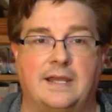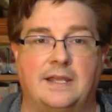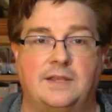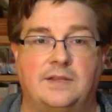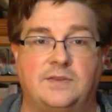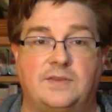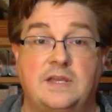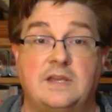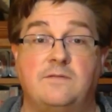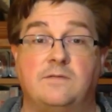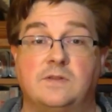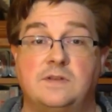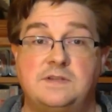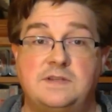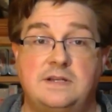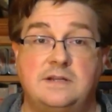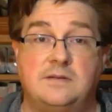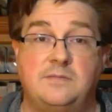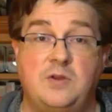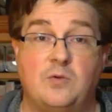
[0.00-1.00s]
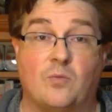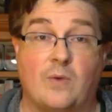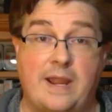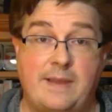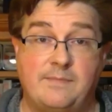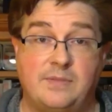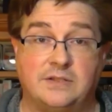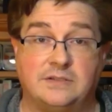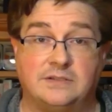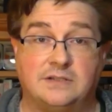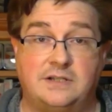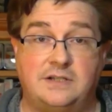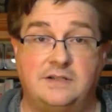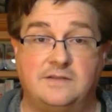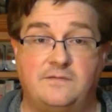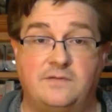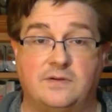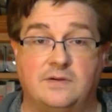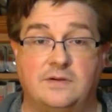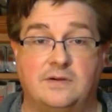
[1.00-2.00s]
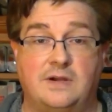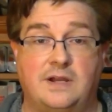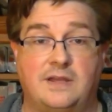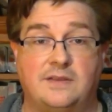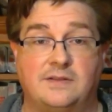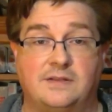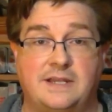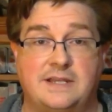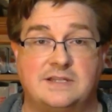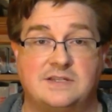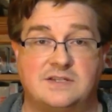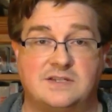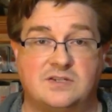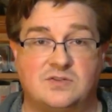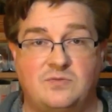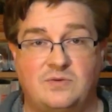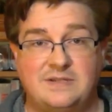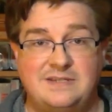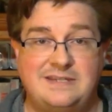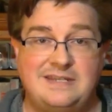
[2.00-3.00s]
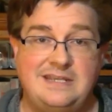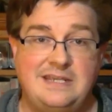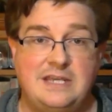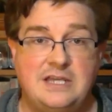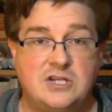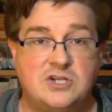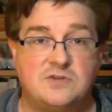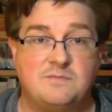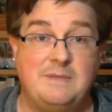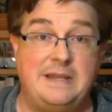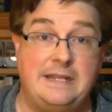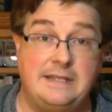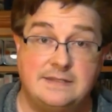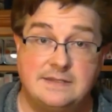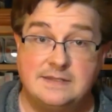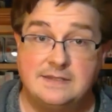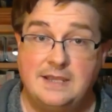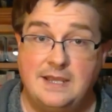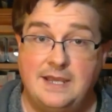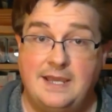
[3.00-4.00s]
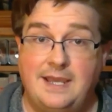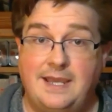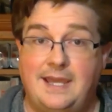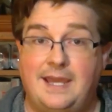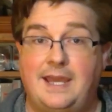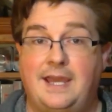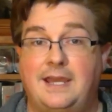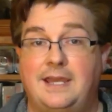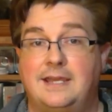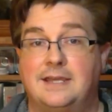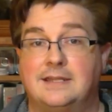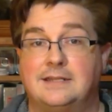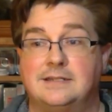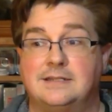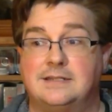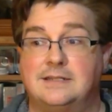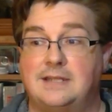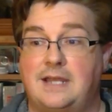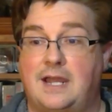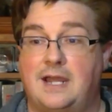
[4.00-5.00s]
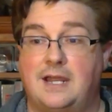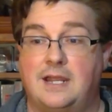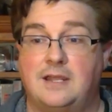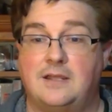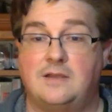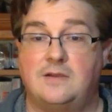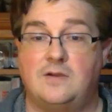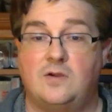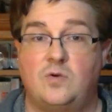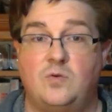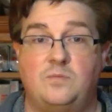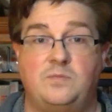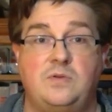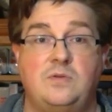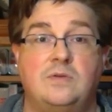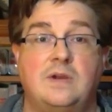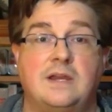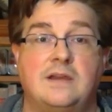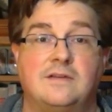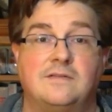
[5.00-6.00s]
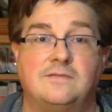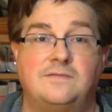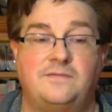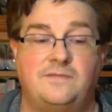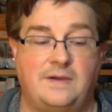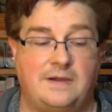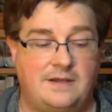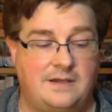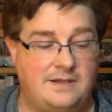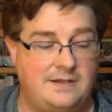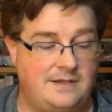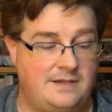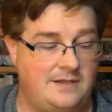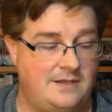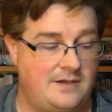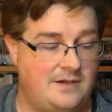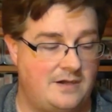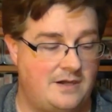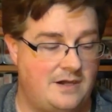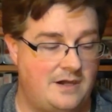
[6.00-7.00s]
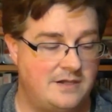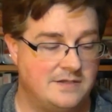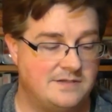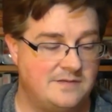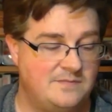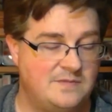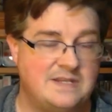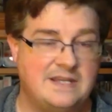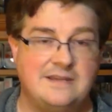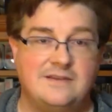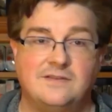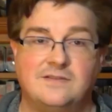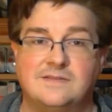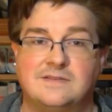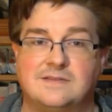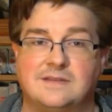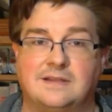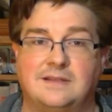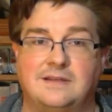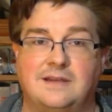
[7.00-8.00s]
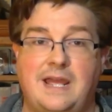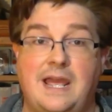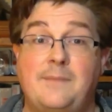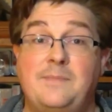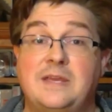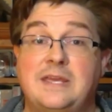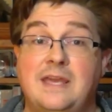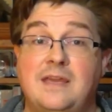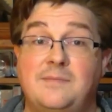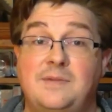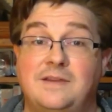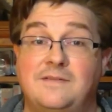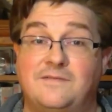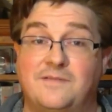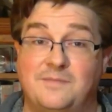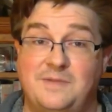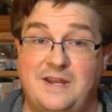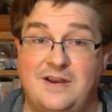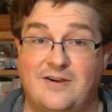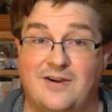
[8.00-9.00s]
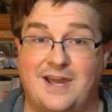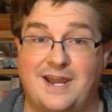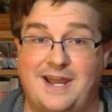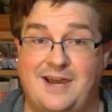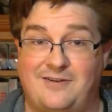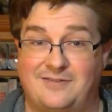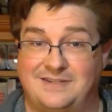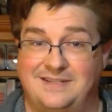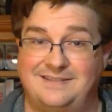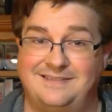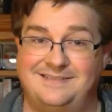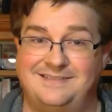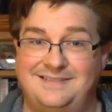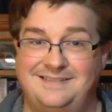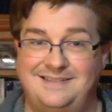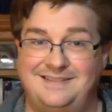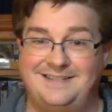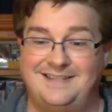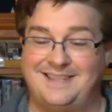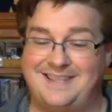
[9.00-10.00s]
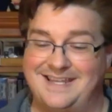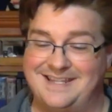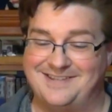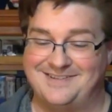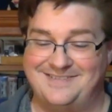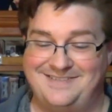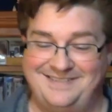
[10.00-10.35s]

thank you for listening to me ramble along for the last 20-ish minutes, and I hope you have awesome tales and happy gaming from here on out. Thank you.